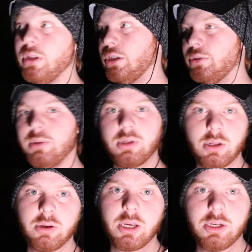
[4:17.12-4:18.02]
used
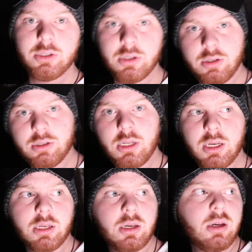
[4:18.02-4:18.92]
this LED
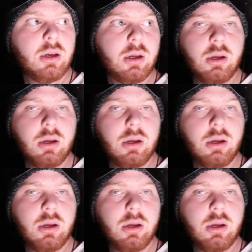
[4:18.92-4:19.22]
mask to do a